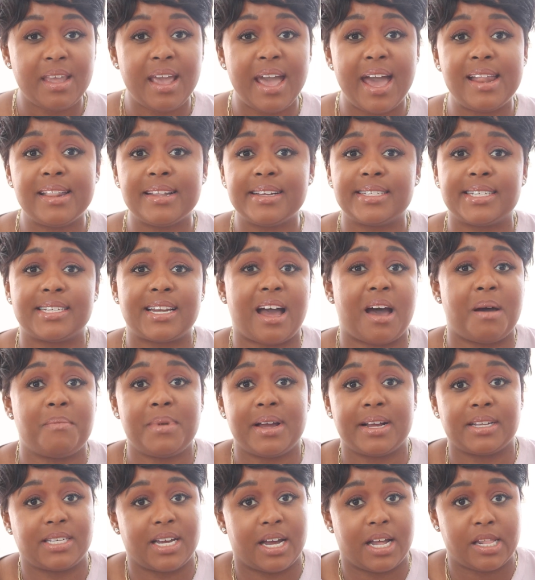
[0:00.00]
And listen, I'm
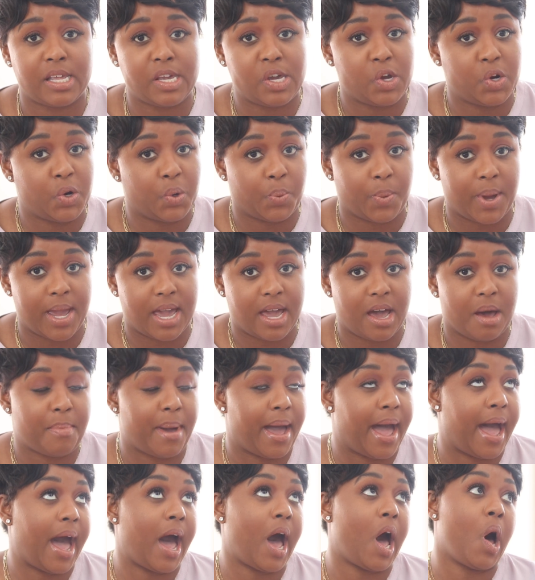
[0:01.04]
not telling you to wake up
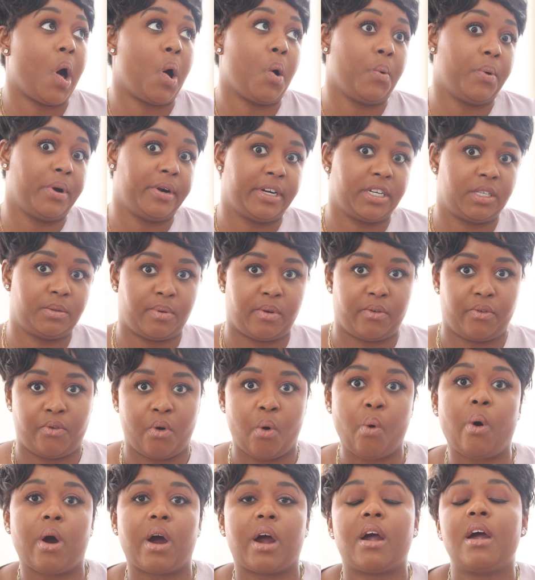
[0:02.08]
hours
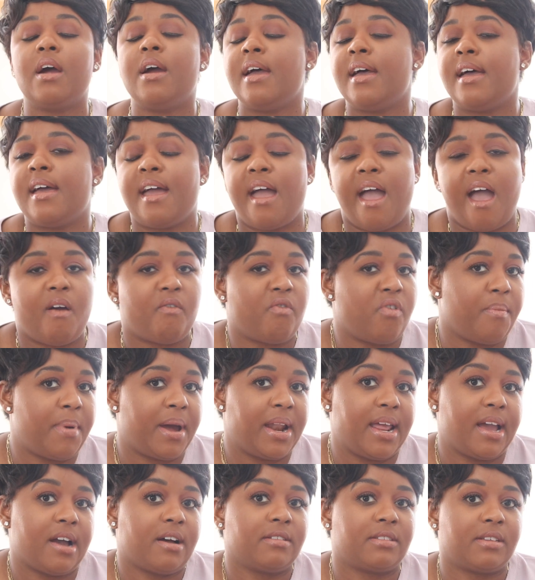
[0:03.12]
before
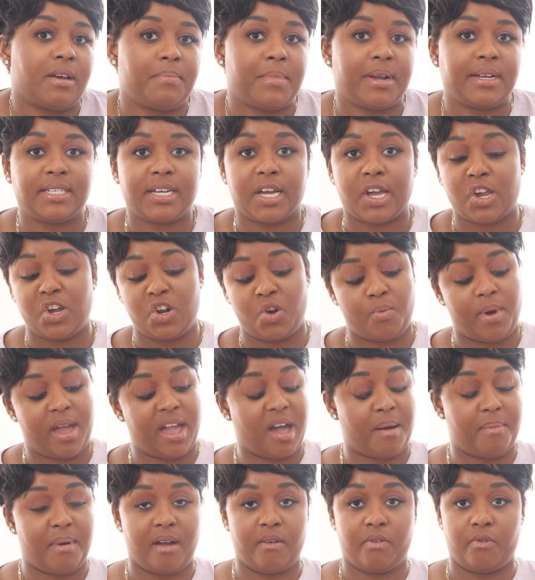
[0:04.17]
everybody else. I'm not telling you to
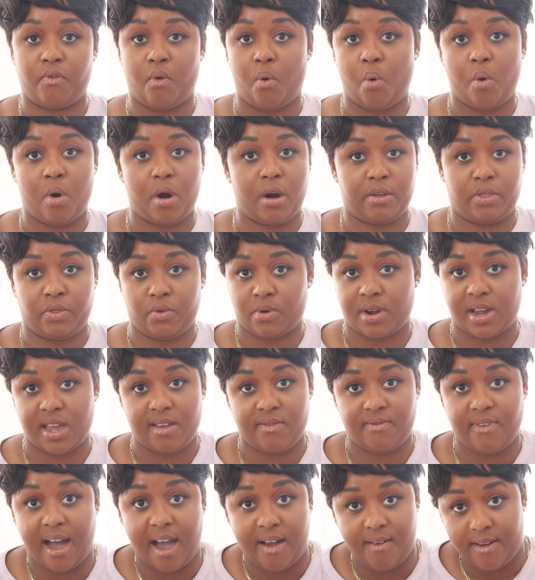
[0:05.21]
wake up at 4, 3,
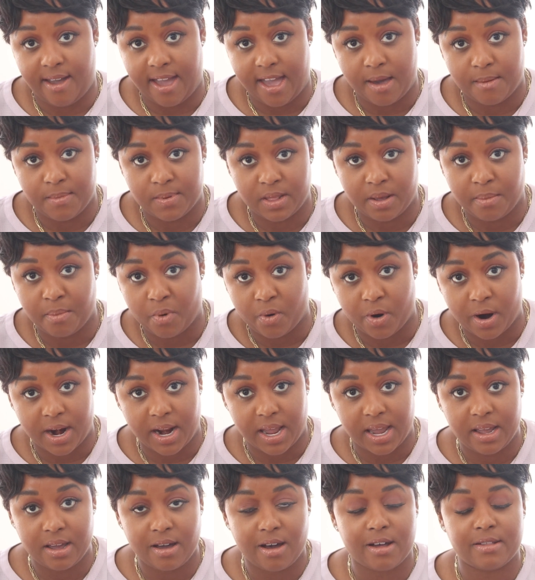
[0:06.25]
5 a.m. in the
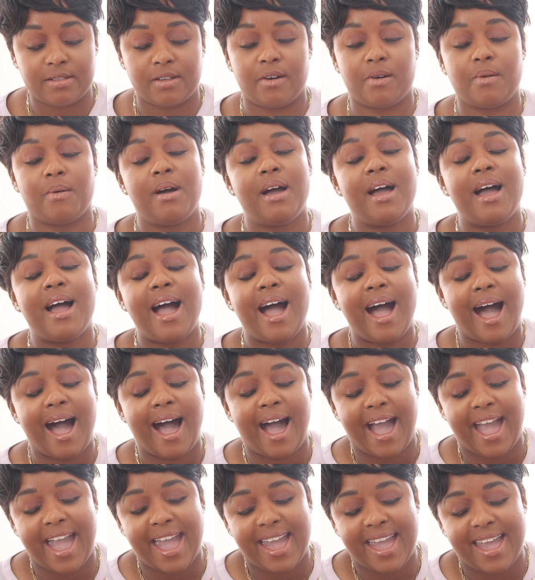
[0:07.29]
morning, although
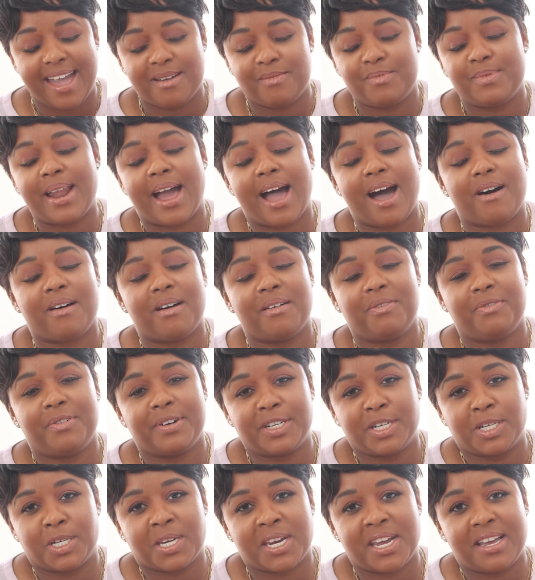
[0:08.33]
I am now
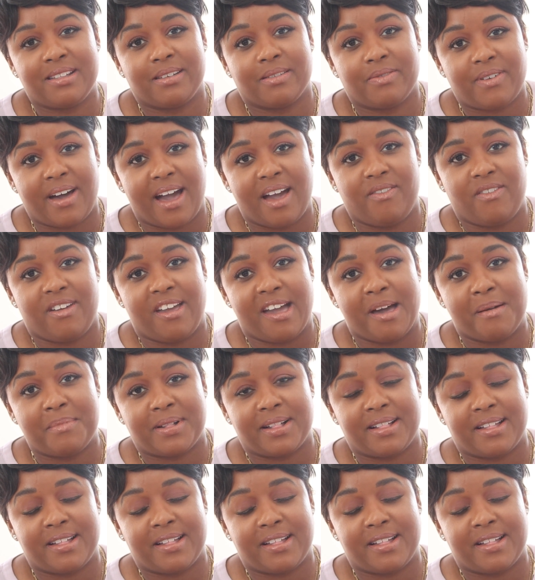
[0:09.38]
officially in the 5 a.m.